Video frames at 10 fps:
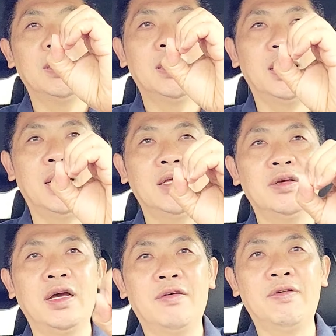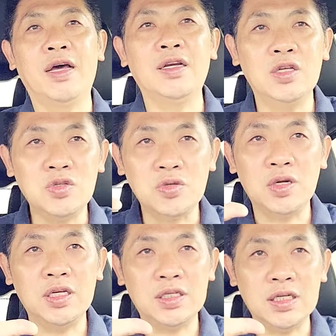and you have an
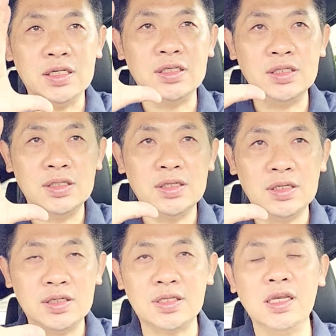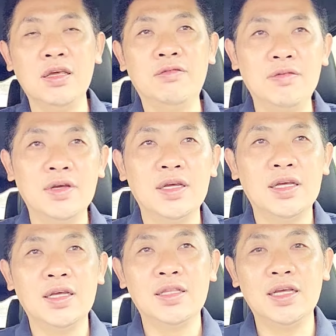insulation sleeve.
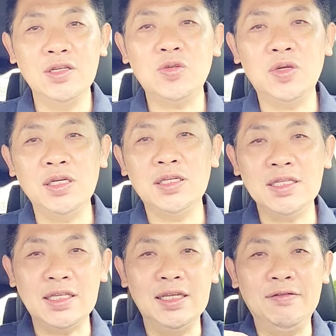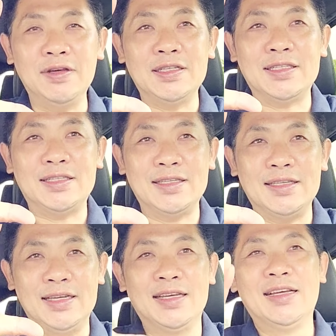The insulation sleeve is
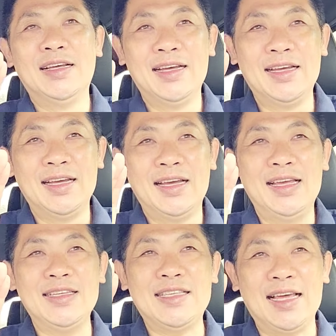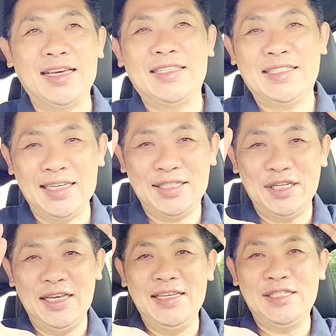like a
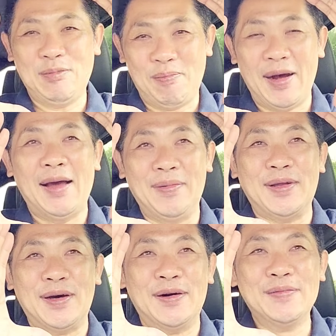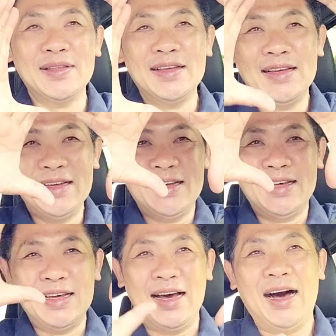6-inch pipe, you know.
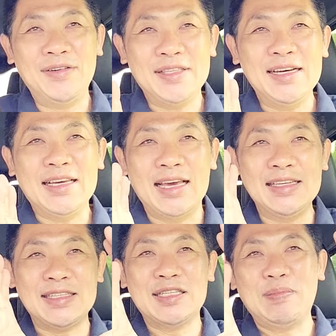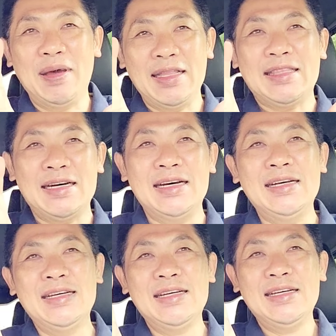outer case is metal,
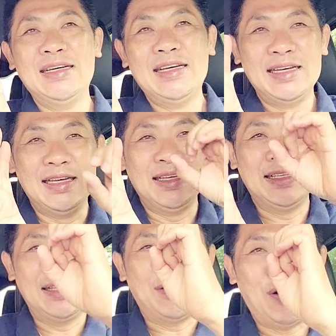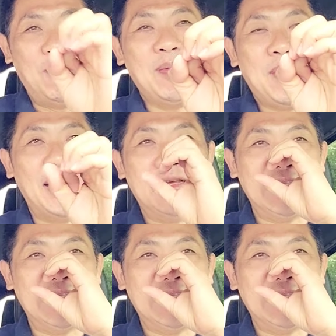copper pipe in the